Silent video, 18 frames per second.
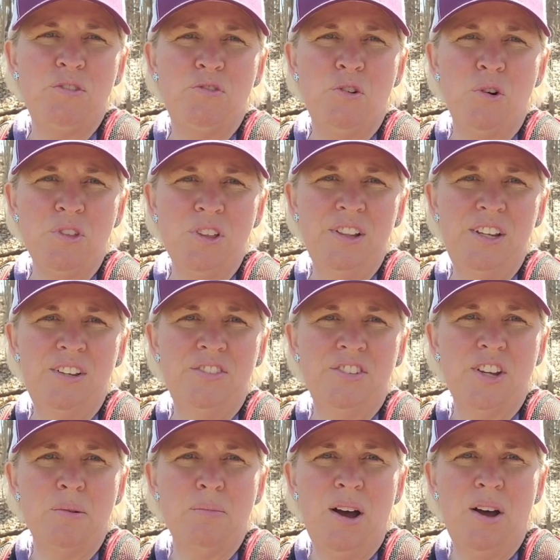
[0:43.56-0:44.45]
before the
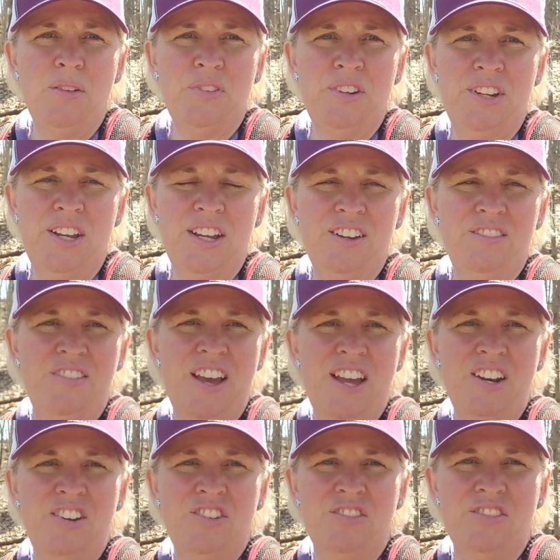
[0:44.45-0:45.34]
leaves come out. They take
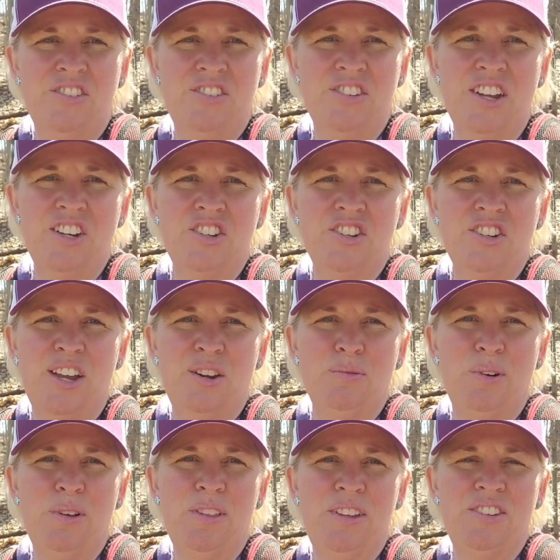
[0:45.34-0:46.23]
advantage of the
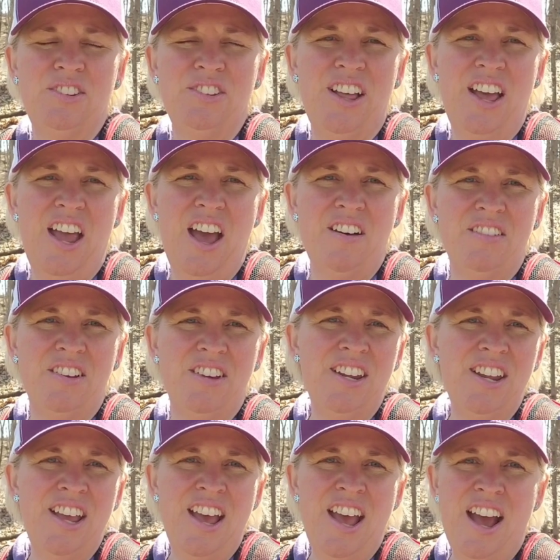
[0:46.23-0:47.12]
sunshine while they still have
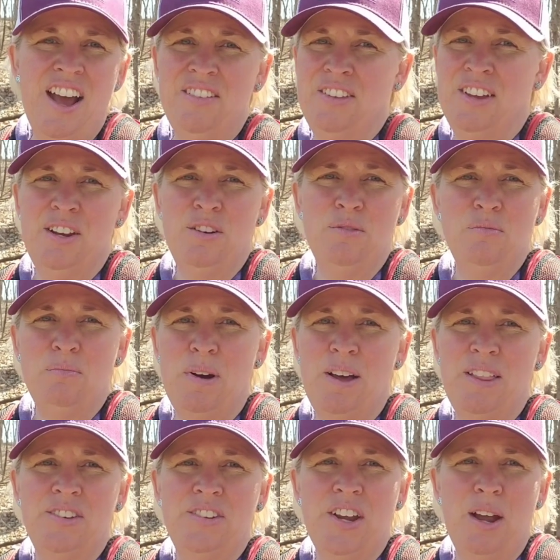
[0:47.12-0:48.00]
it. And then
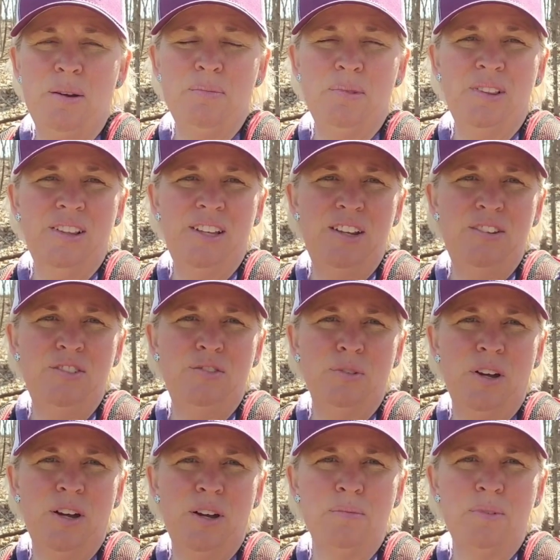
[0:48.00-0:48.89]
by the time the
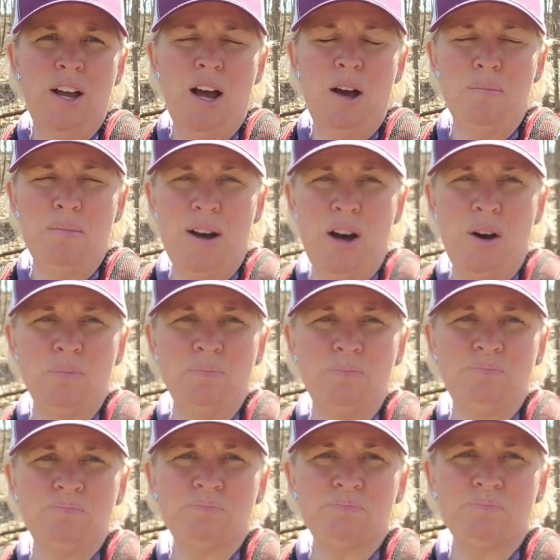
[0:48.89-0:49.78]
leaves um, come
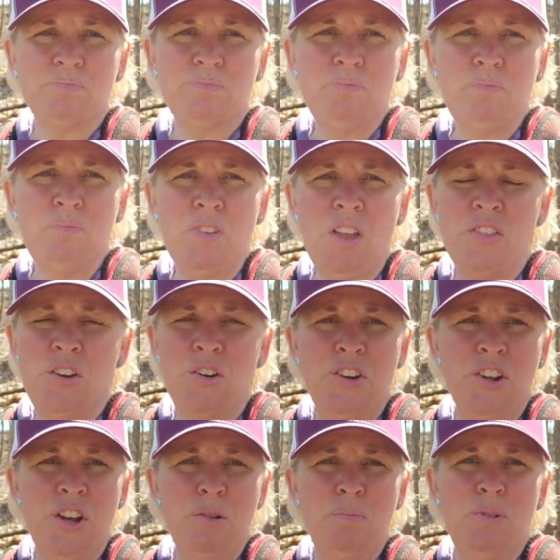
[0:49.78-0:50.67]
out,
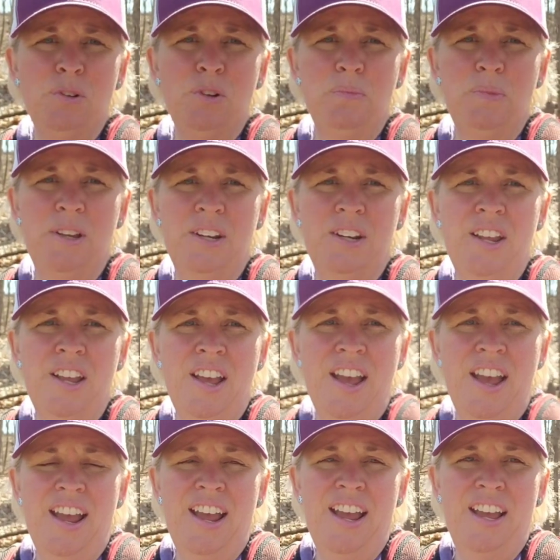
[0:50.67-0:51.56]
they're done blooming
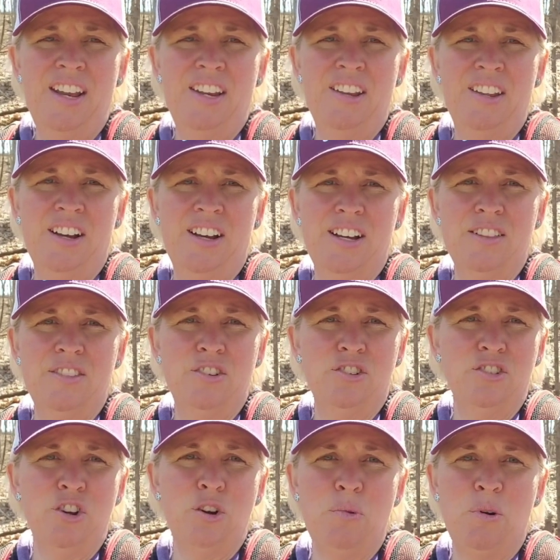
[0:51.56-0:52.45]
and uh,
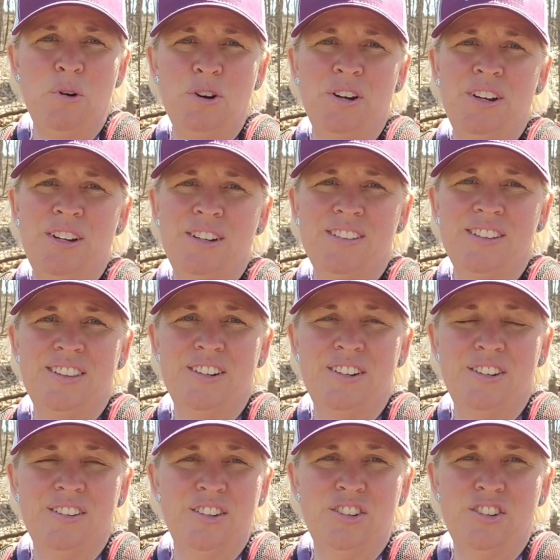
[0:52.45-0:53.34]
there's no more
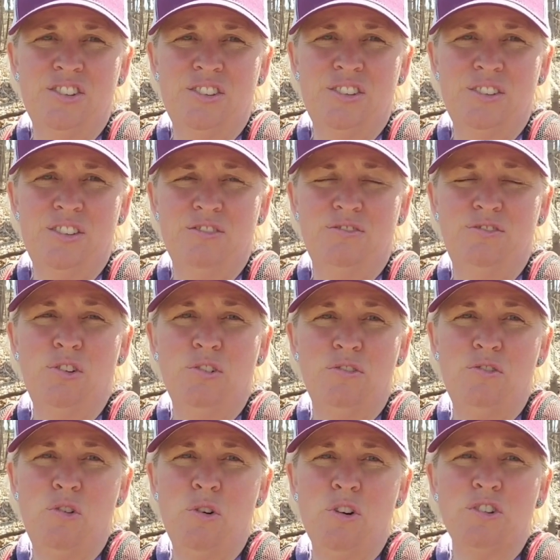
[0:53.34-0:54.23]
there, there's the
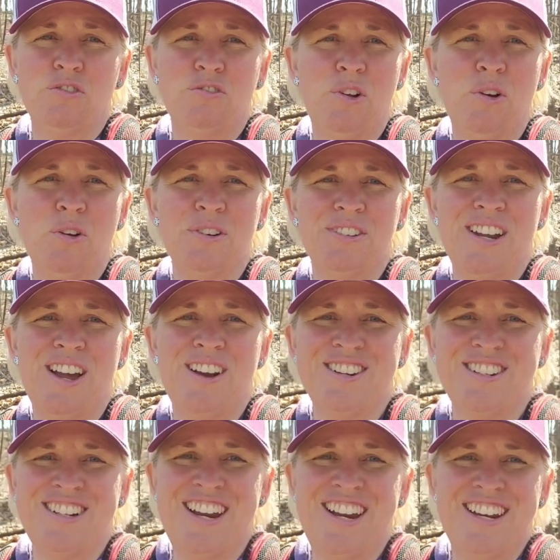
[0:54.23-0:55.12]
forest floor is
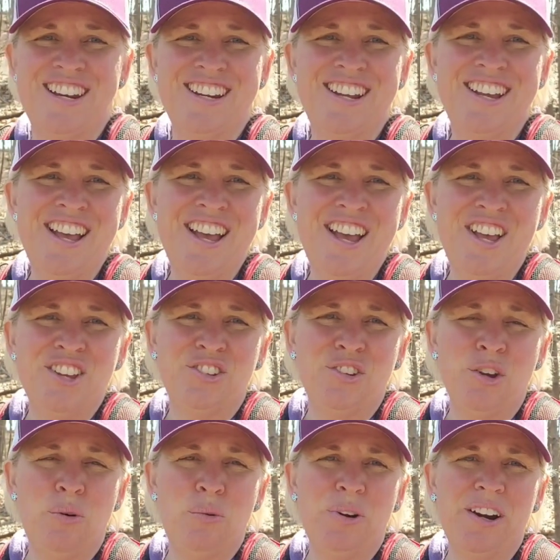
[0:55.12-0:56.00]
now shaded.
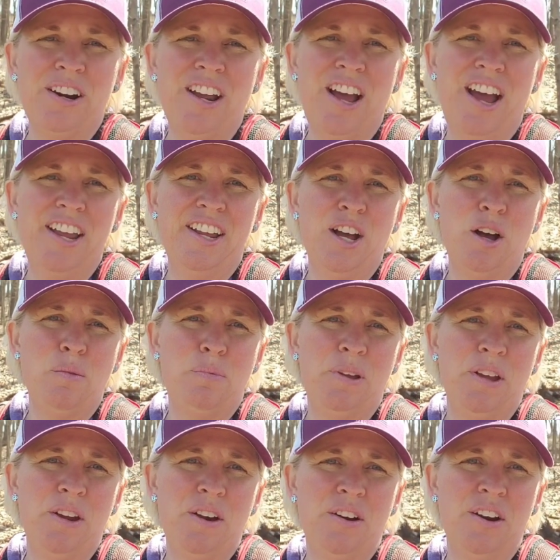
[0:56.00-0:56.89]
So we're gonna hike
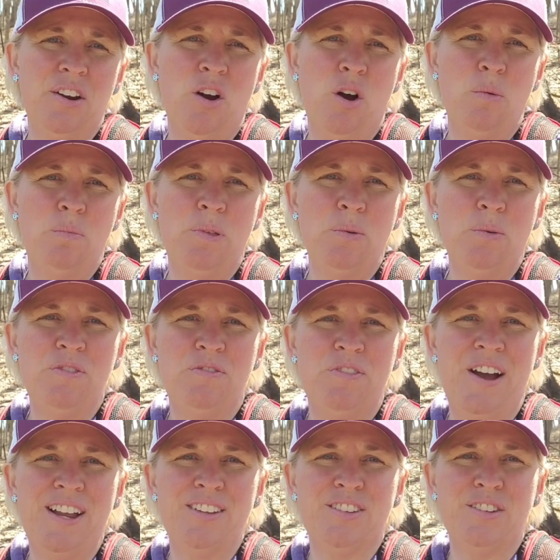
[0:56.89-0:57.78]
up here and hope that we
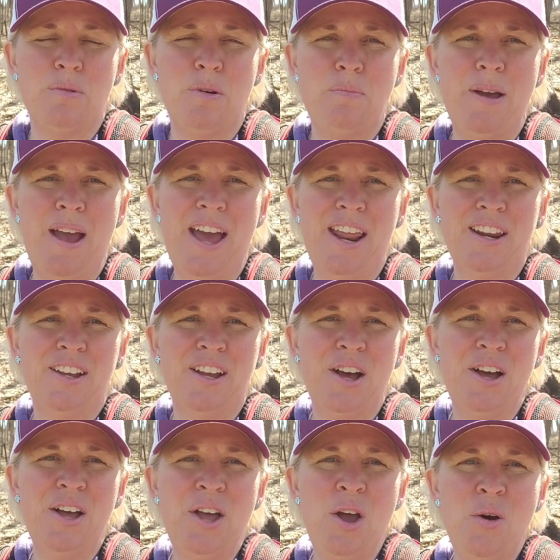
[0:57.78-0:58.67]
find some
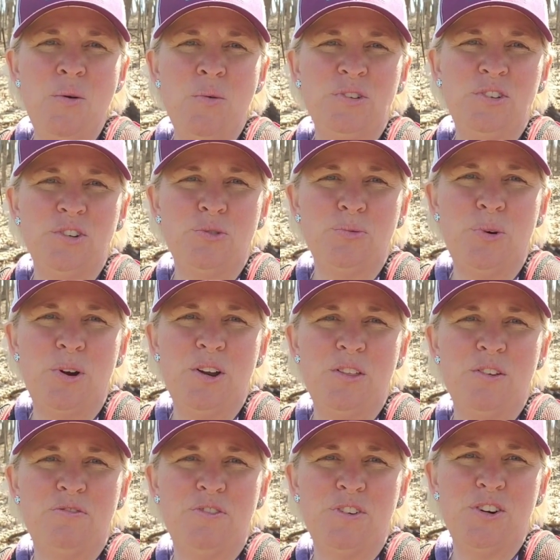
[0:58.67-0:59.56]
hepatica, which is
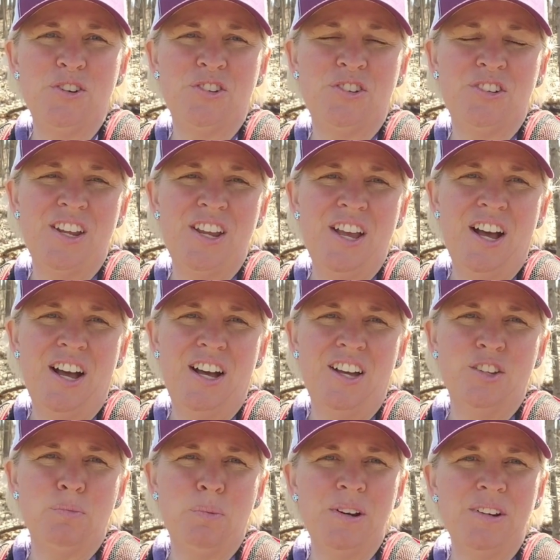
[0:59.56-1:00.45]
one of the first
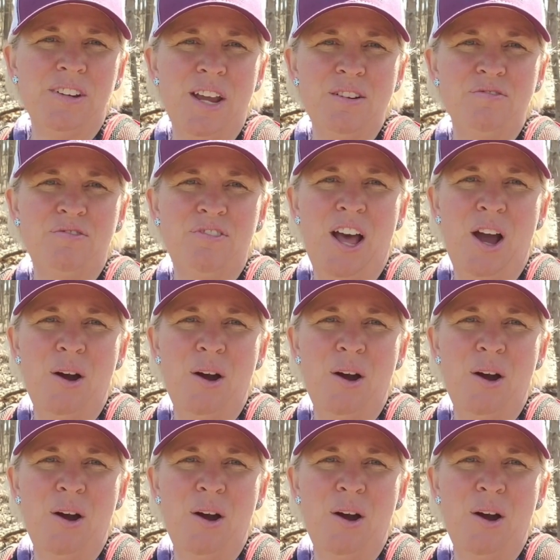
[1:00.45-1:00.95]
uh, springtime